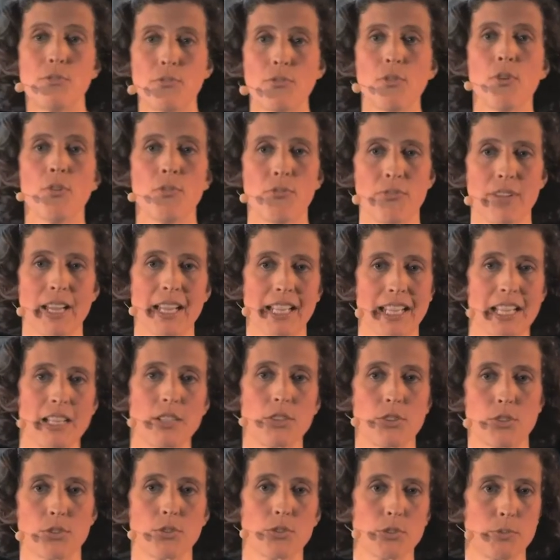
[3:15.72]
So I said to
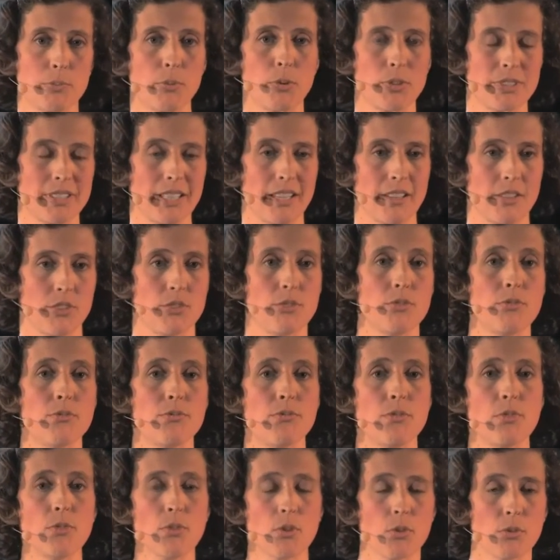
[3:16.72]
myself, I want
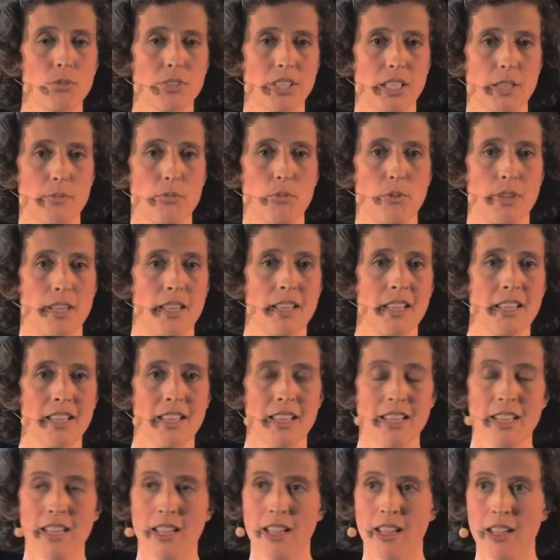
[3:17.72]
to do something about
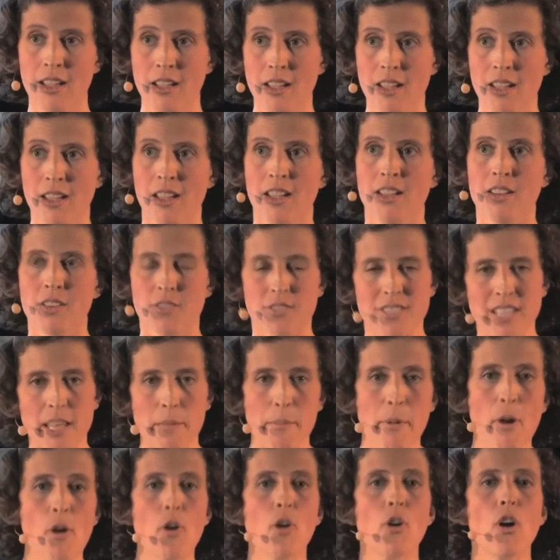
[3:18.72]
this. I want to
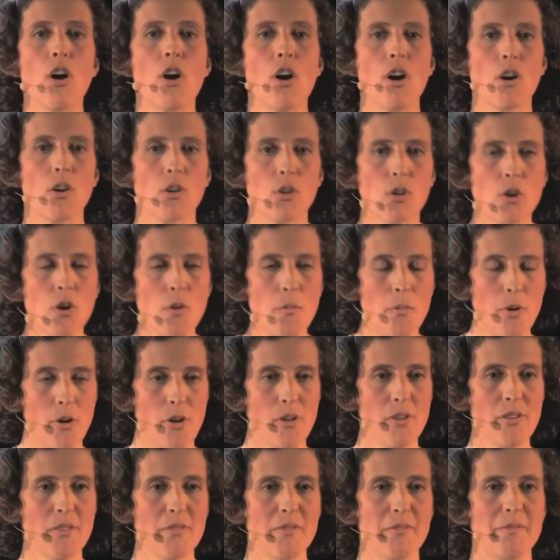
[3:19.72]
contribute.
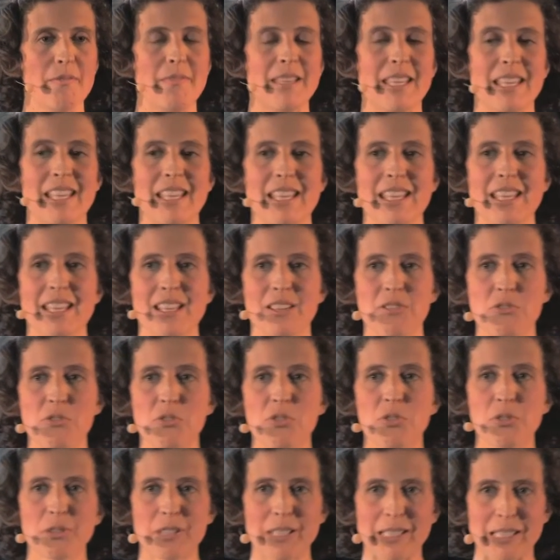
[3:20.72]
I didn't know
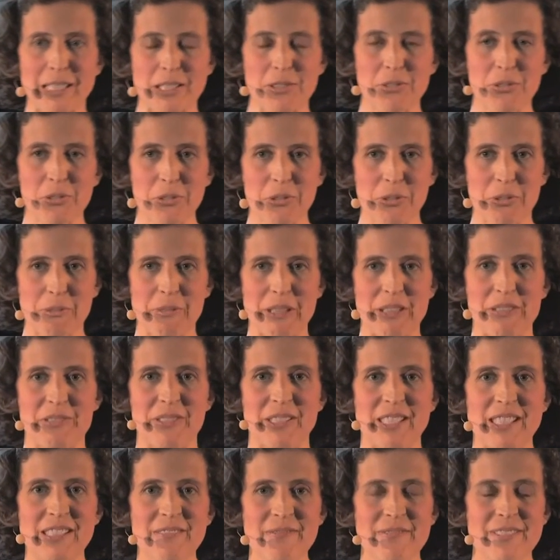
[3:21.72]
how quite yet,
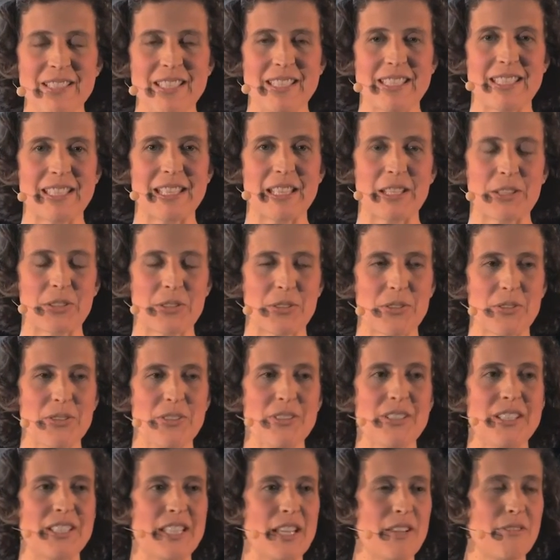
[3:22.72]
but one thing was
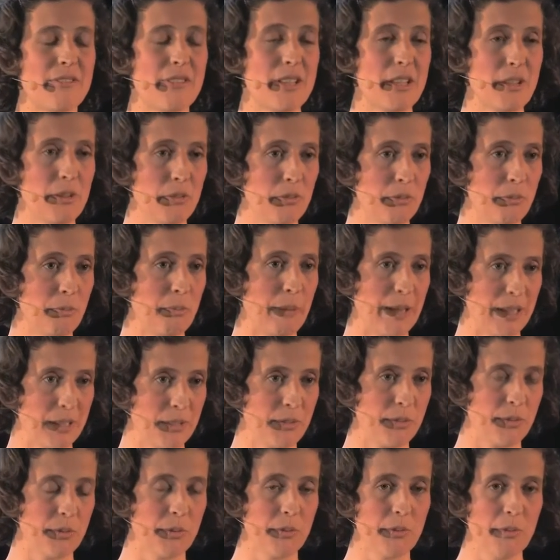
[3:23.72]
for sure in
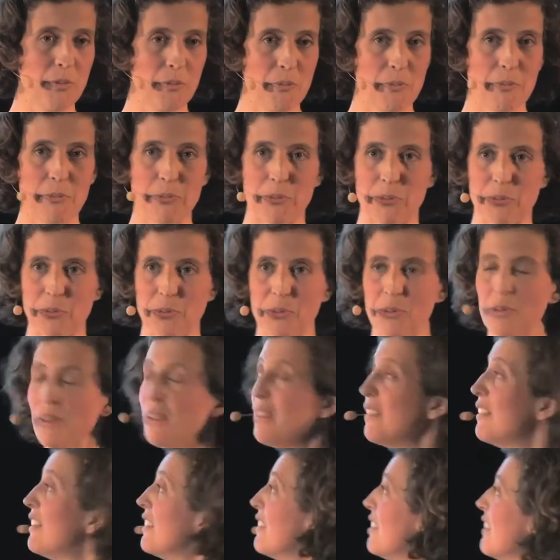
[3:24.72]
my life
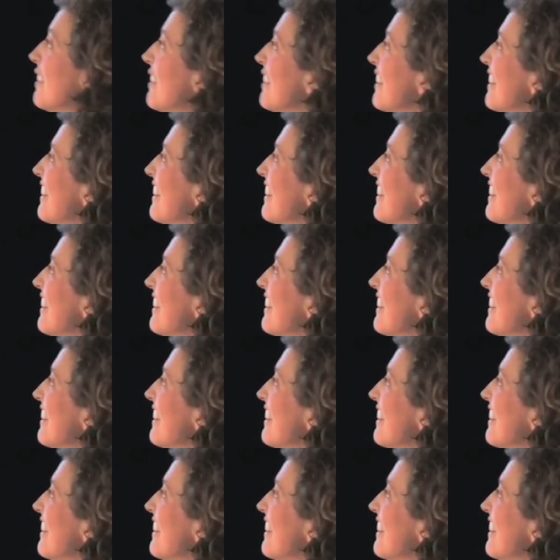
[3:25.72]
I was